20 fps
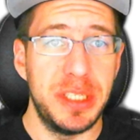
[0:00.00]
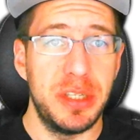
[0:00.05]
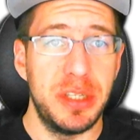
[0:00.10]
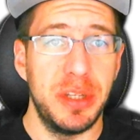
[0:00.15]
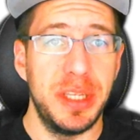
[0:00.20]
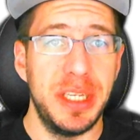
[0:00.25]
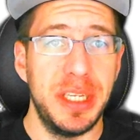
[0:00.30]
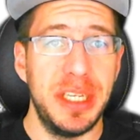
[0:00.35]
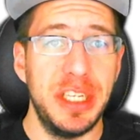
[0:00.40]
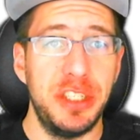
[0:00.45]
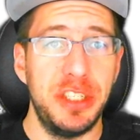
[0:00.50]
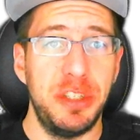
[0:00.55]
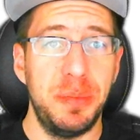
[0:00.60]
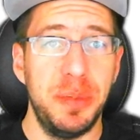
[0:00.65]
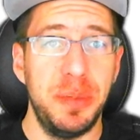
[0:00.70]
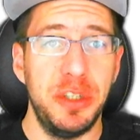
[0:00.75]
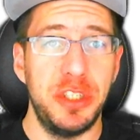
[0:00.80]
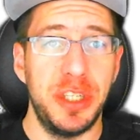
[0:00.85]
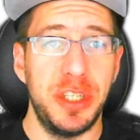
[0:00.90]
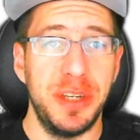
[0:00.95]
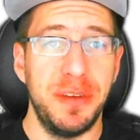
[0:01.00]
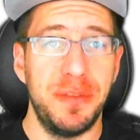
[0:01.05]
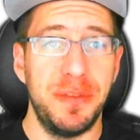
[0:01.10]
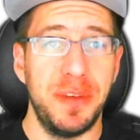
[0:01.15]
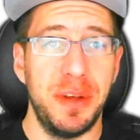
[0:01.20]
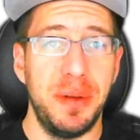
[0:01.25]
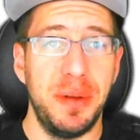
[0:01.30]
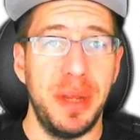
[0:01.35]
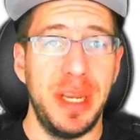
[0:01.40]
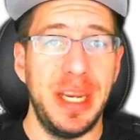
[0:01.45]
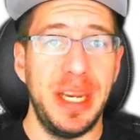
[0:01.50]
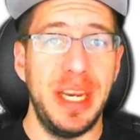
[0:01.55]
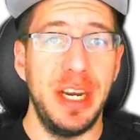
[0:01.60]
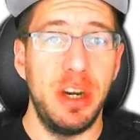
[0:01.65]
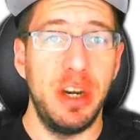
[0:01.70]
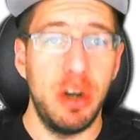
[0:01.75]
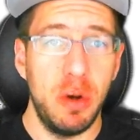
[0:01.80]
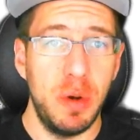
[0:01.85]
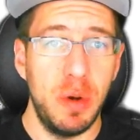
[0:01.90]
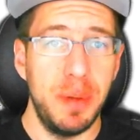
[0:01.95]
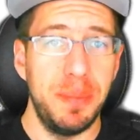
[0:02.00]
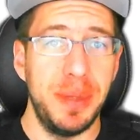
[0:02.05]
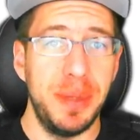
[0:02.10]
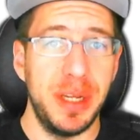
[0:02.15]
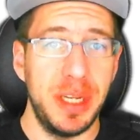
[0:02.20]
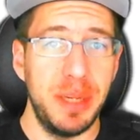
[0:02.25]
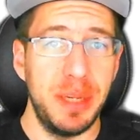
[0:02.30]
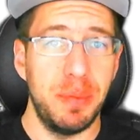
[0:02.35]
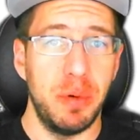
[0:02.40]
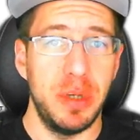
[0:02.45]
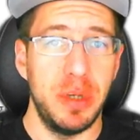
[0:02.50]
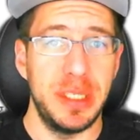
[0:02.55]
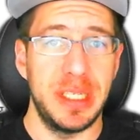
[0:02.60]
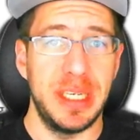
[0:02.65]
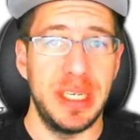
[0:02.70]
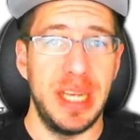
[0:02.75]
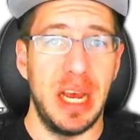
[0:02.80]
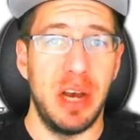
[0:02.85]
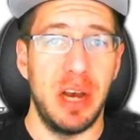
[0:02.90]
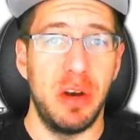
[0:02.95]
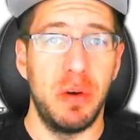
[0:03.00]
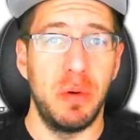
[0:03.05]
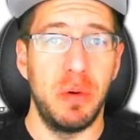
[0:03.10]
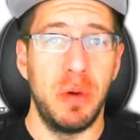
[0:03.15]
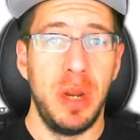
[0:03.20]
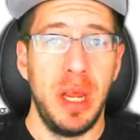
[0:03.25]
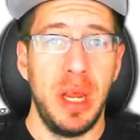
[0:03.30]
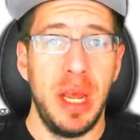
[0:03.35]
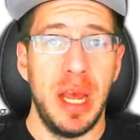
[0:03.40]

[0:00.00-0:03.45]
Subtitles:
So the distribution of hero ability points can now